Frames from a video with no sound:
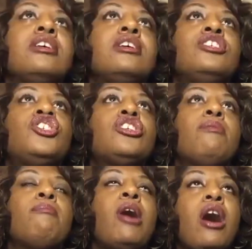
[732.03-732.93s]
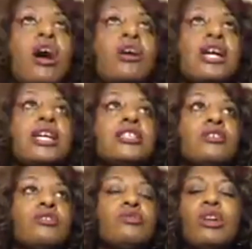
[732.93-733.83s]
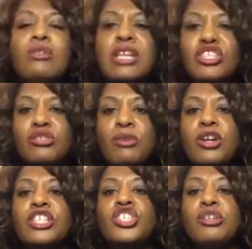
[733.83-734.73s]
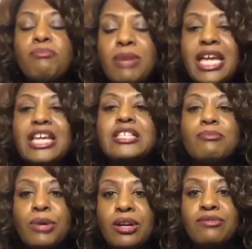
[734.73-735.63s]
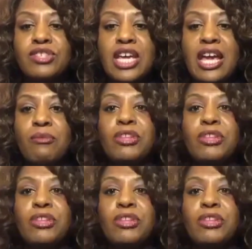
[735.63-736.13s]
Shamia's birthday